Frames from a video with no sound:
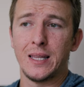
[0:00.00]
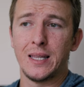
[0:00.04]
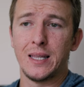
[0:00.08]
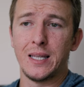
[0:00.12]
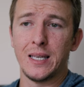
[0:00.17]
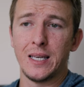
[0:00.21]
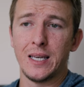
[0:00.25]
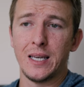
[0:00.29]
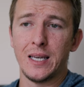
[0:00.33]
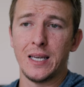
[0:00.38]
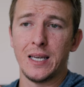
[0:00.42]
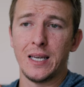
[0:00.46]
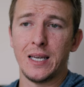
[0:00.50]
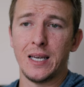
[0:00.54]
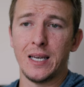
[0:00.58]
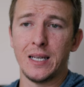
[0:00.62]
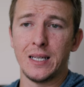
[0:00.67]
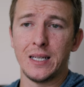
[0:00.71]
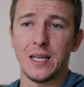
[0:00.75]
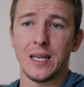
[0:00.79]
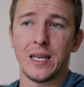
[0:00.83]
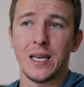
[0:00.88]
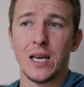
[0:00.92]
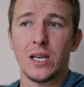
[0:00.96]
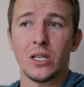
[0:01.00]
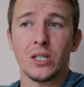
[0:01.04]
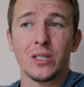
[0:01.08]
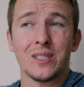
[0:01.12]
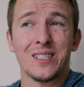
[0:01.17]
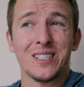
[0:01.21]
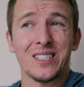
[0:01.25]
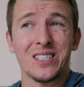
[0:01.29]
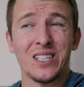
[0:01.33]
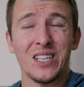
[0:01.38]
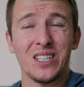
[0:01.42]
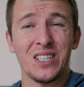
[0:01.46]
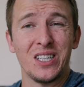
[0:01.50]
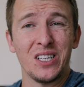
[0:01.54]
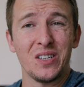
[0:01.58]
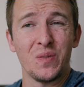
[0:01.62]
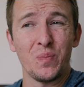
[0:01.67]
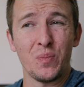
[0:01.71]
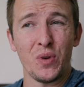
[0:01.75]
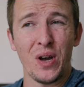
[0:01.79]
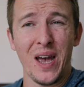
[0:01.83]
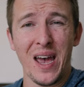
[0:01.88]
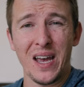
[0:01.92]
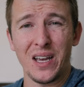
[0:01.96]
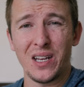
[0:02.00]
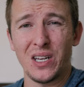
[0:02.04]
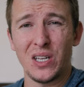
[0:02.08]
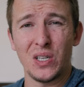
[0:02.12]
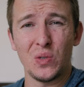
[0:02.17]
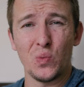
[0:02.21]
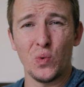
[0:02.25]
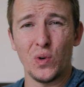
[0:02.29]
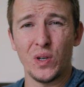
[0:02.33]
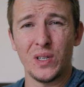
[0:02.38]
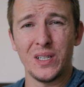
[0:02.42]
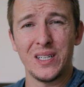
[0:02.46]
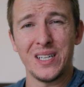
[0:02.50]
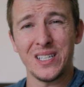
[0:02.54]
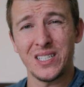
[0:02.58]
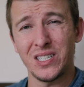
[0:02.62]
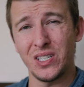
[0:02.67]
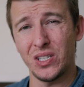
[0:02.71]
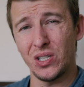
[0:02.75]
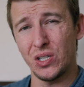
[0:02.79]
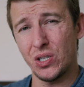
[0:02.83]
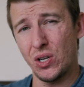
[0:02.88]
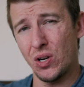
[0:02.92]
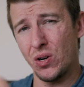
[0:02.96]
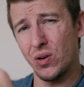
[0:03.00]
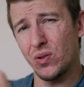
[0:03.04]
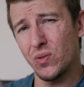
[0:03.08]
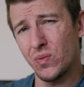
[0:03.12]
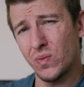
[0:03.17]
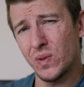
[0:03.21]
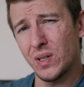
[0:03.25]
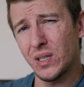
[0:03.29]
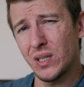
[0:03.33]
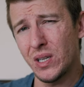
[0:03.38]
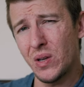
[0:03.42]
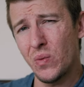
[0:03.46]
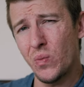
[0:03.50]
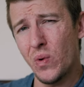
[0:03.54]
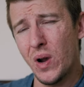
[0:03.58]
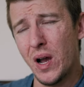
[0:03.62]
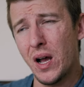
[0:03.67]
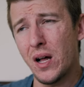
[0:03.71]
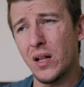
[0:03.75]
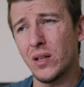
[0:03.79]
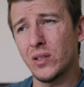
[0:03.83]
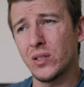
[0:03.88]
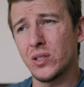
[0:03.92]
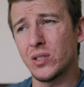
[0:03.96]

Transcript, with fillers: the indication is that the mahogany wood doesn't turn really well.